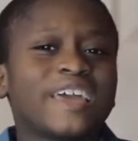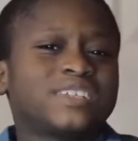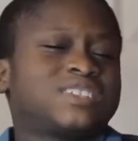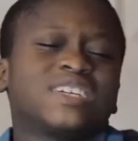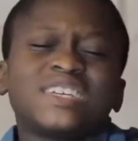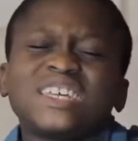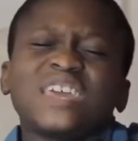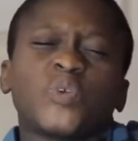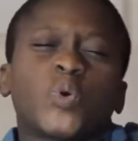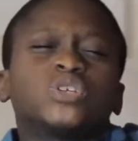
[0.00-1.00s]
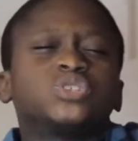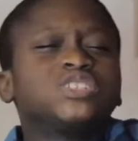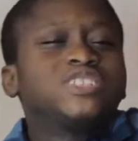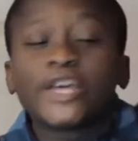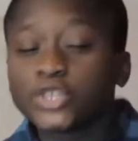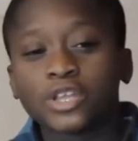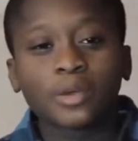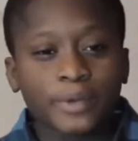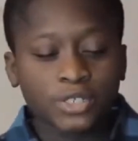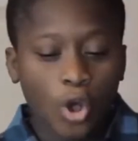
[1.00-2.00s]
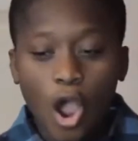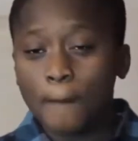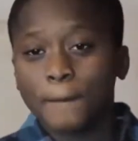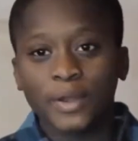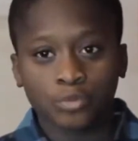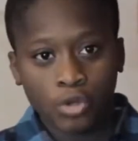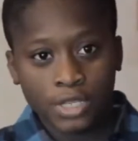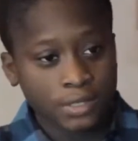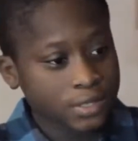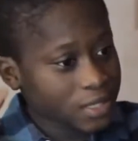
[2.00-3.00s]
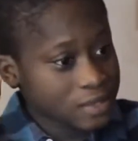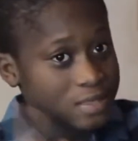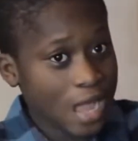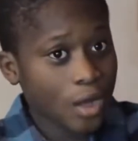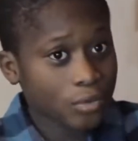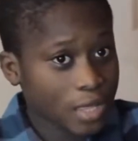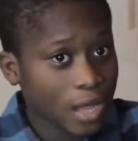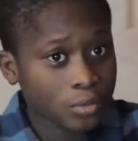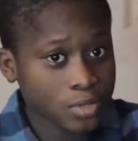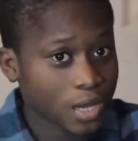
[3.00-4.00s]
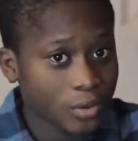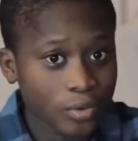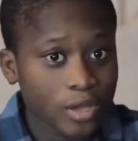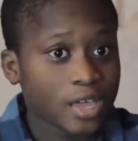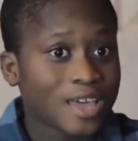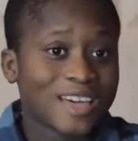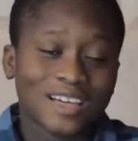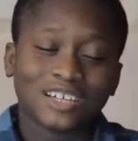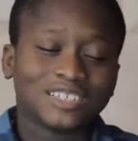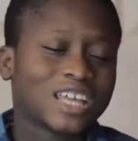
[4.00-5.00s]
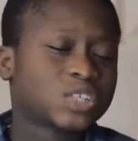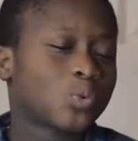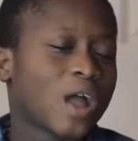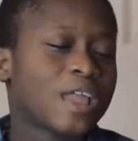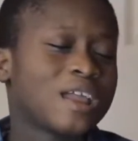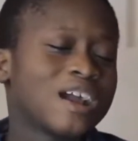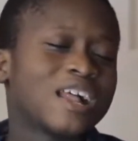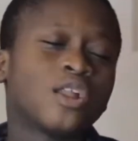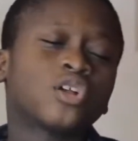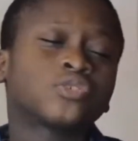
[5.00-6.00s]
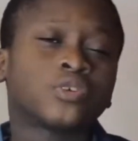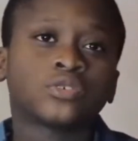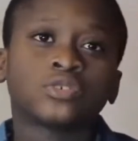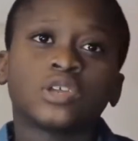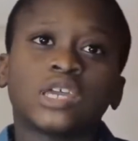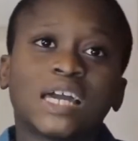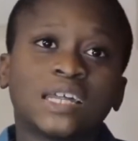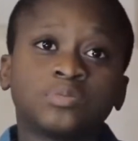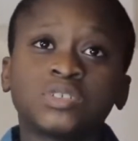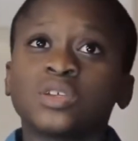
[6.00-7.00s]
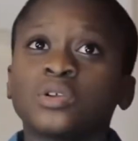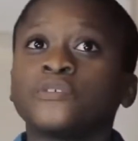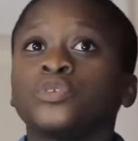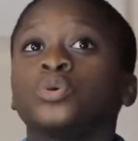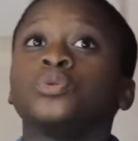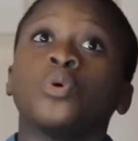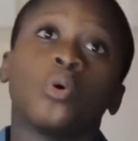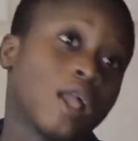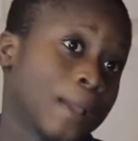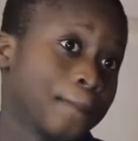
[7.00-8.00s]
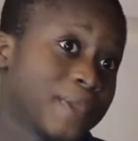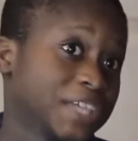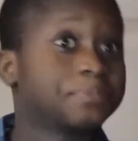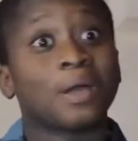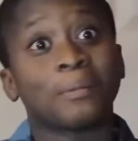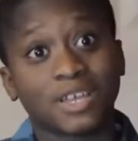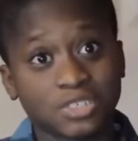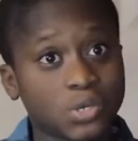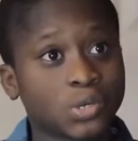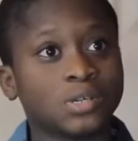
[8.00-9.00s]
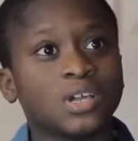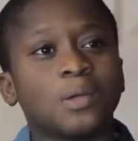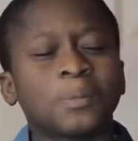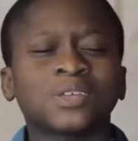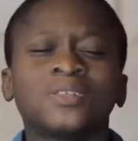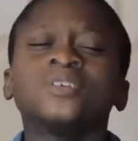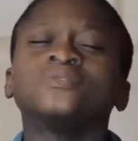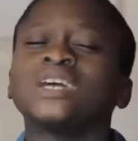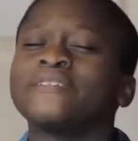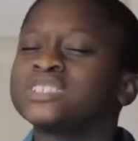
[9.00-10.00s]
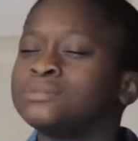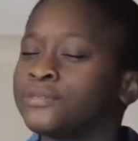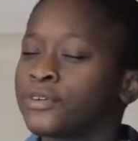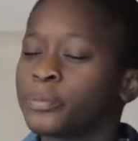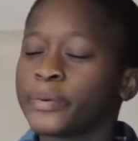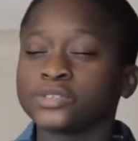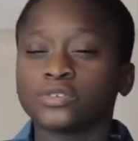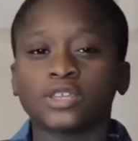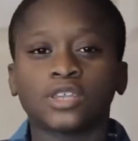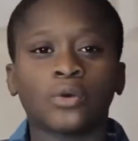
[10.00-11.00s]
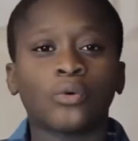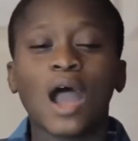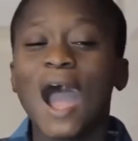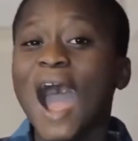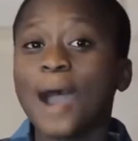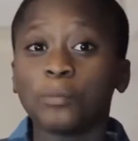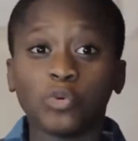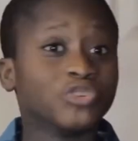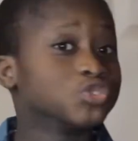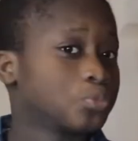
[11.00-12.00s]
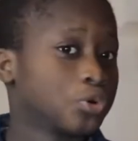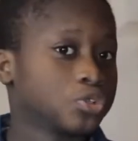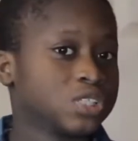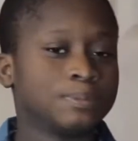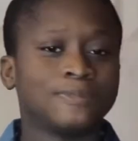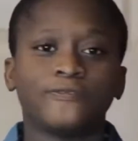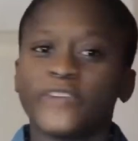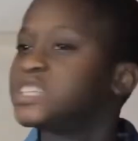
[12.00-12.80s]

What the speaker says: And it's easy if you want to get your database up and running now. That's why a lot of them, and especially if you don't know PHP and MySQL, because a lot of JavaScript developers right now are moving to MongoDB.